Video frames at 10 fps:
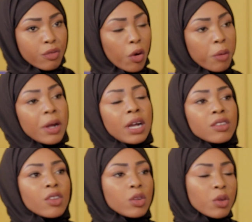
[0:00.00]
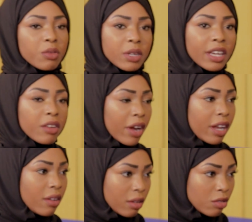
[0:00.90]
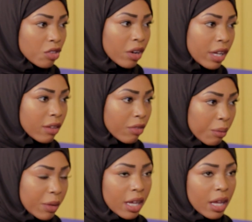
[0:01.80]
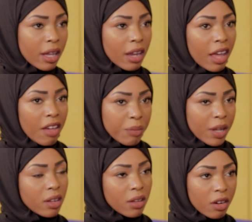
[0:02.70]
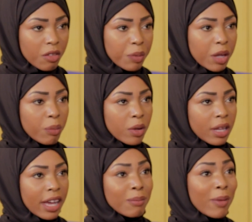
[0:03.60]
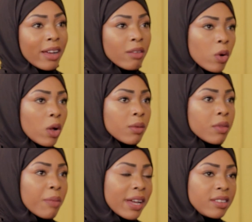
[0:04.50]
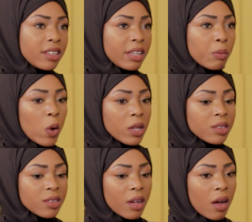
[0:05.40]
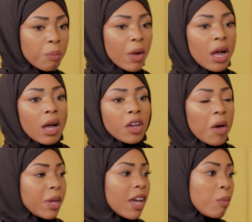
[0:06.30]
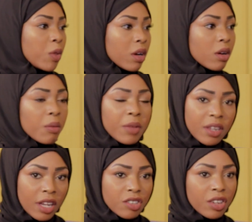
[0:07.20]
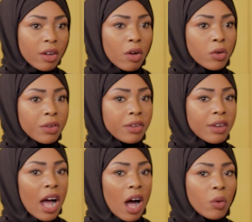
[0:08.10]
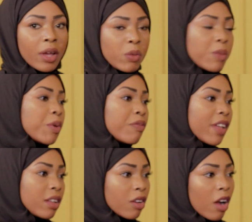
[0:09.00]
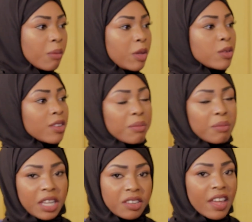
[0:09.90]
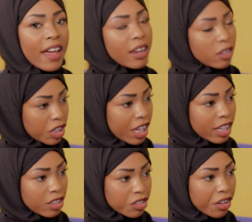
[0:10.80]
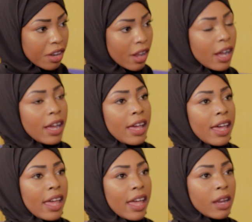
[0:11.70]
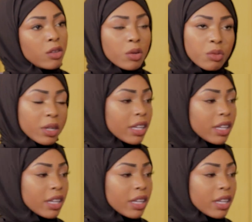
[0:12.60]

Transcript: forum. So it was really a great journey for me, and I have met a lot of people. And my role with my team was coming up with a recommendation on how can we prevent crime using media and education. And it was